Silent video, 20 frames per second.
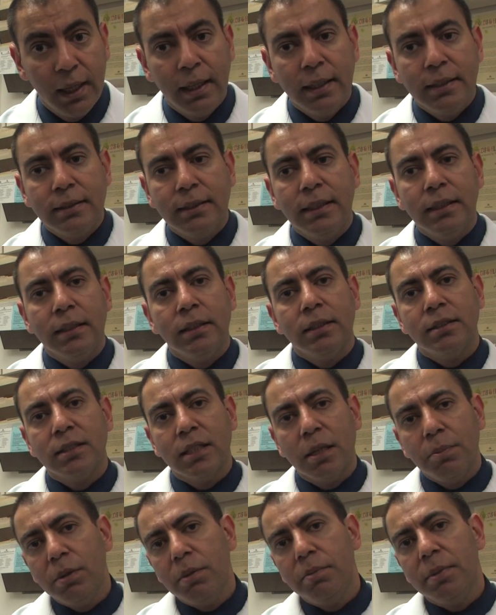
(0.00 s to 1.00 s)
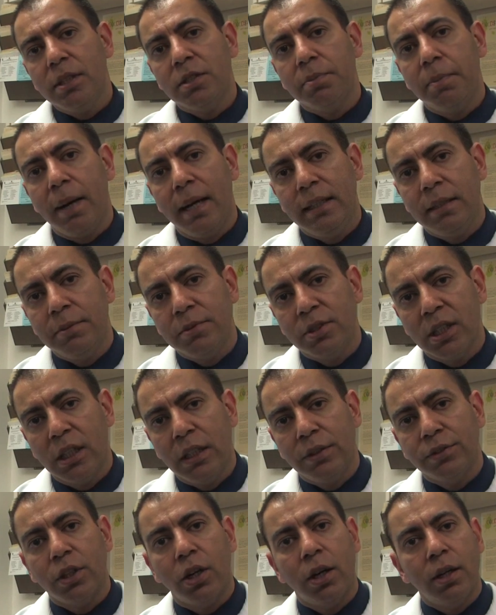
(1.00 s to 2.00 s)
See, supplements by
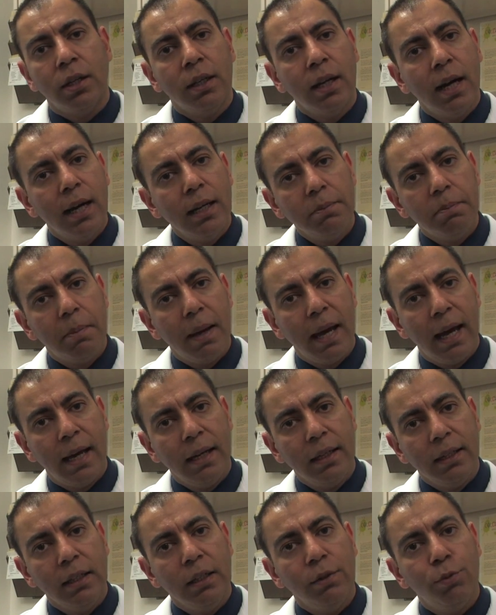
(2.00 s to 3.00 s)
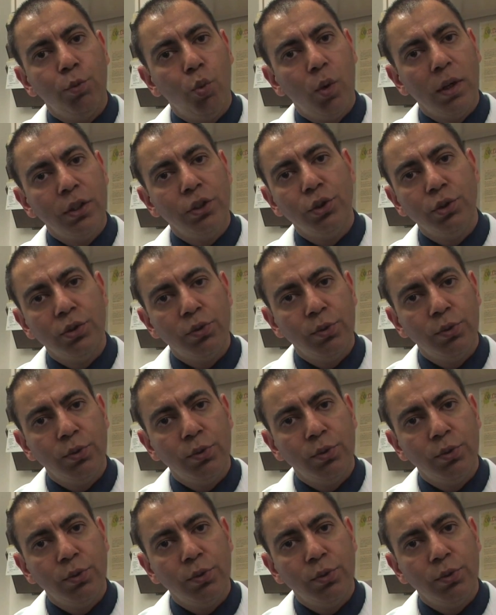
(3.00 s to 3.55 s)
themselves are not bad if what you